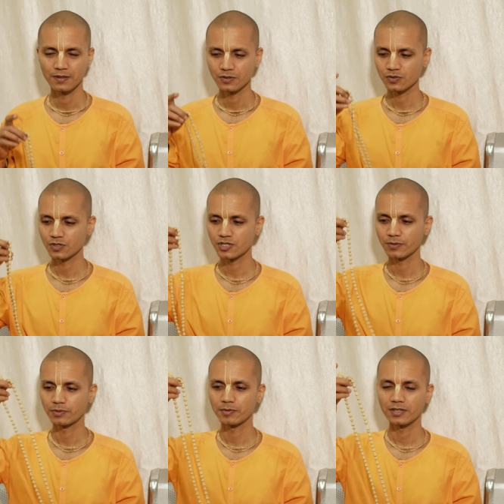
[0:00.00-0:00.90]
So this
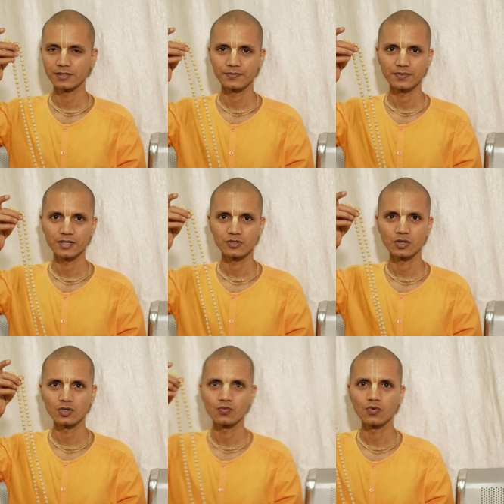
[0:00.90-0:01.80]
japa mala has
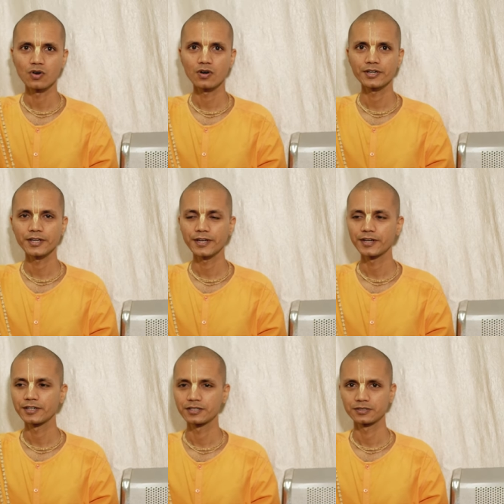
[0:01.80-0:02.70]
got one hundred
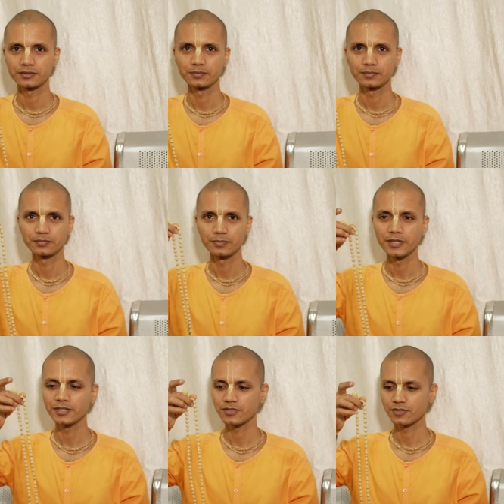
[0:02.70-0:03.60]
eight
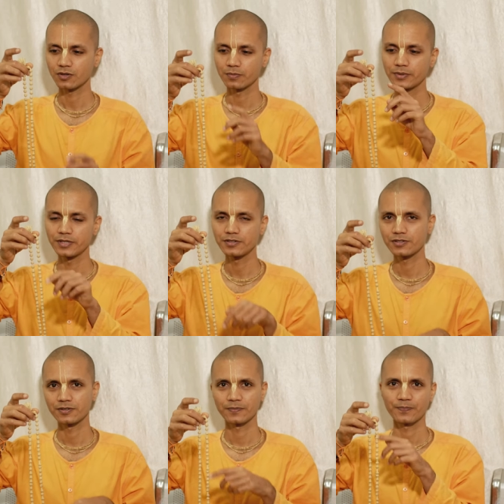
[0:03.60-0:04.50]
manis or
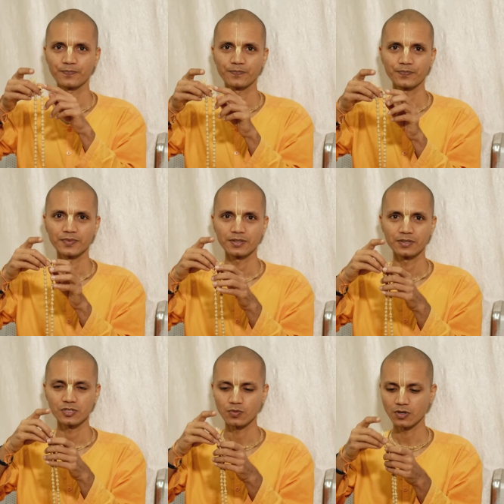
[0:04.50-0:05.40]
beads.
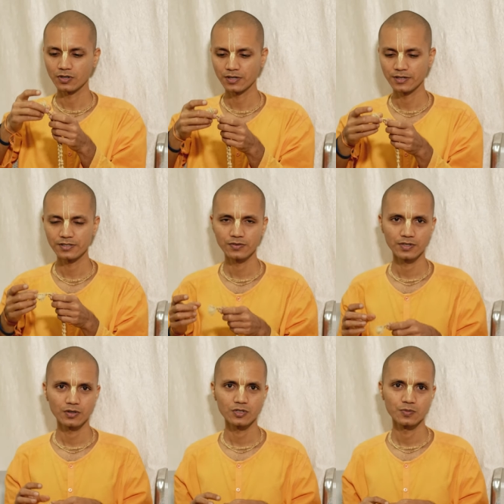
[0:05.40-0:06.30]
So one hundred eight is a
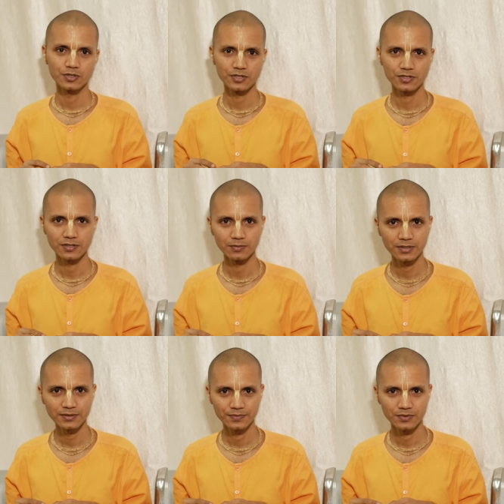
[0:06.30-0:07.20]
very auspicious
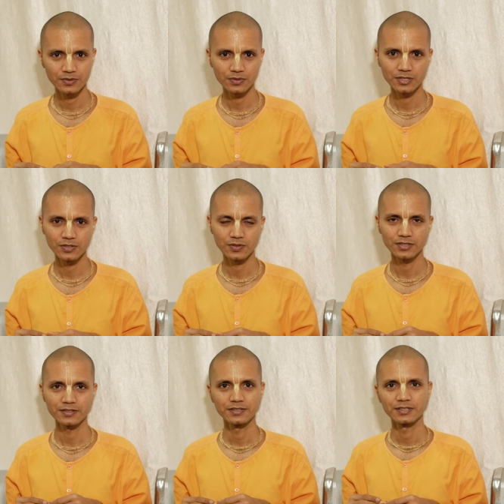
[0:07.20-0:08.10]
number, so that's why
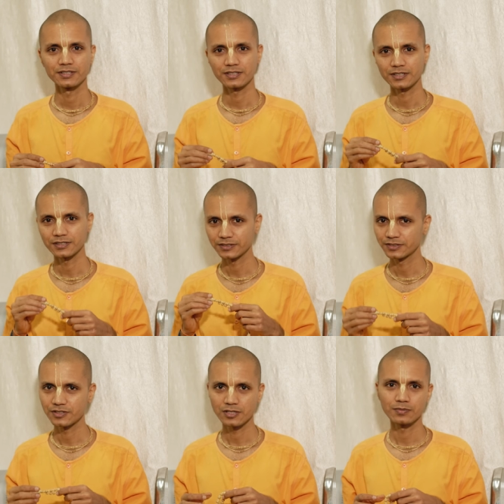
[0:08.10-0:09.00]
uh,
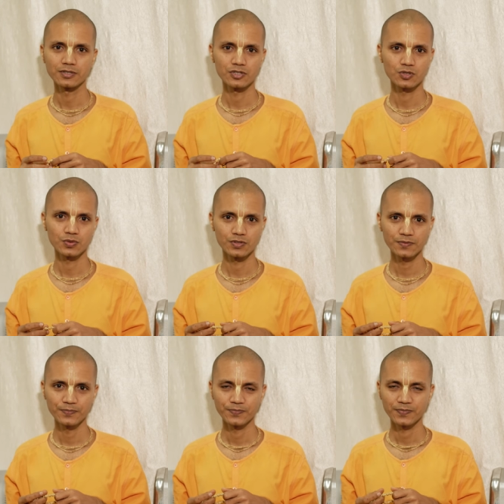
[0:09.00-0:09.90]
this number is chosen.
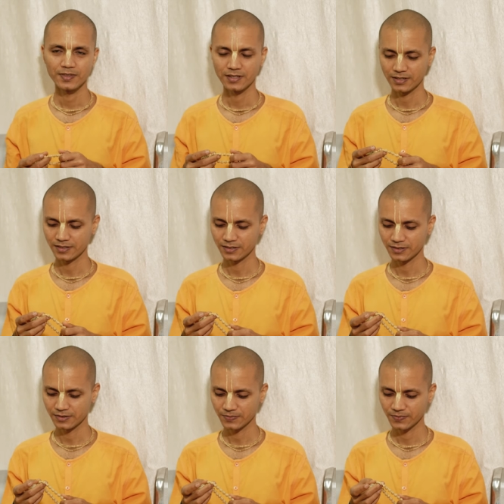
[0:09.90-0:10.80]
And
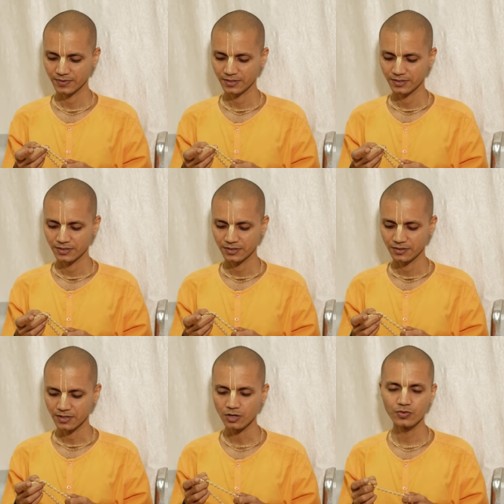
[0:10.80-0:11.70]
um,
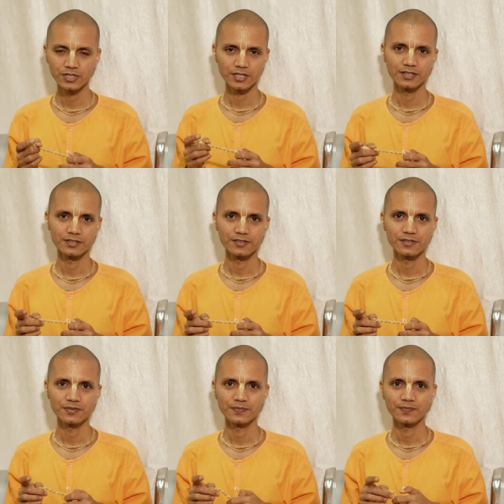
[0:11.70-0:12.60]
how we chant is,